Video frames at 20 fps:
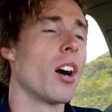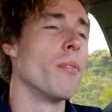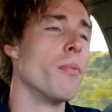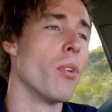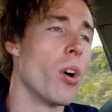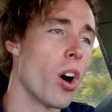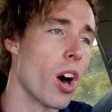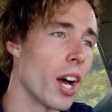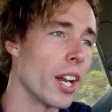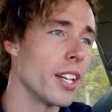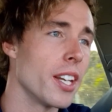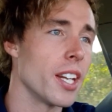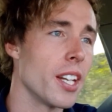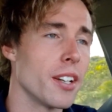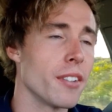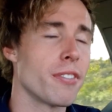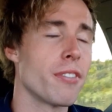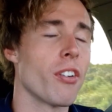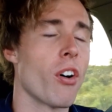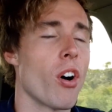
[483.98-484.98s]
might need
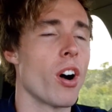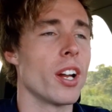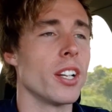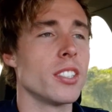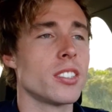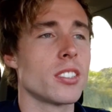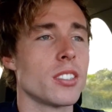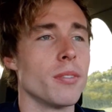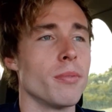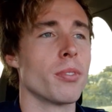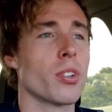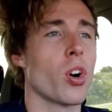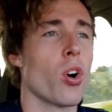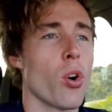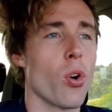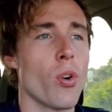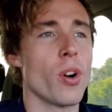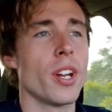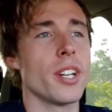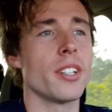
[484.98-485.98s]
to find some
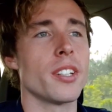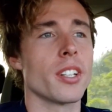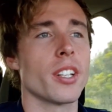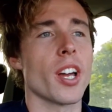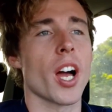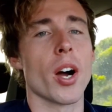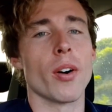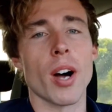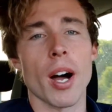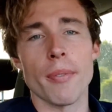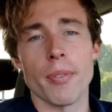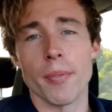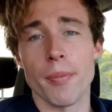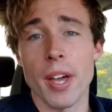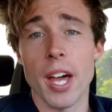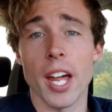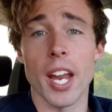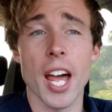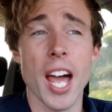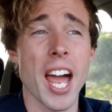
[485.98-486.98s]
coin to go up
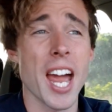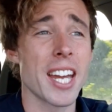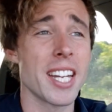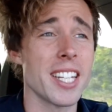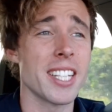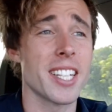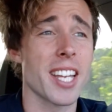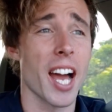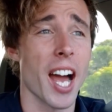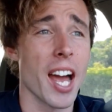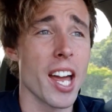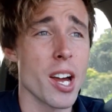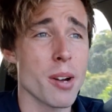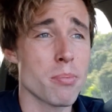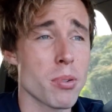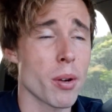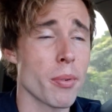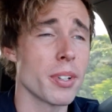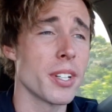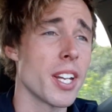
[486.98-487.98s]
about 80k. I
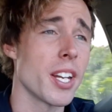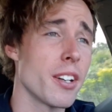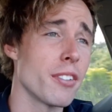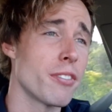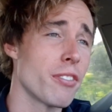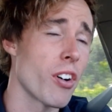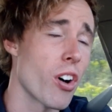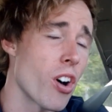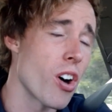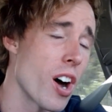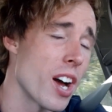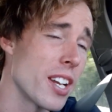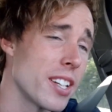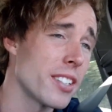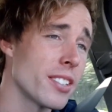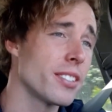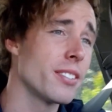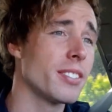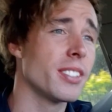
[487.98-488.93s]
probably need to find.